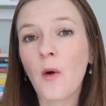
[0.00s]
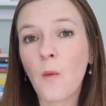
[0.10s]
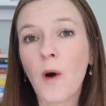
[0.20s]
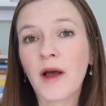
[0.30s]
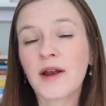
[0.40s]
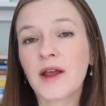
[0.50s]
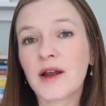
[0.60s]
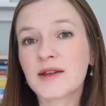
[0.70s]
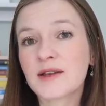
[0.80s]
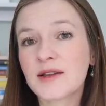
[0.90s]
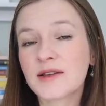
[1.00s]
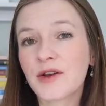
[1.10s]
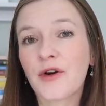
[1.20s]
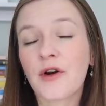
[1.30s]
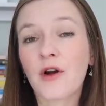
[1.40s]
One, it is
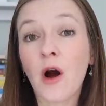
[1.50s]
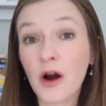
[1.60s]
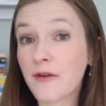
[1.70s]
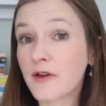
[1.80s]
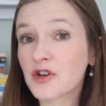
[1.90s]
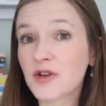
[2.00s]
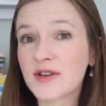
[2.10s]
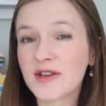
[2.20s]
considered artificial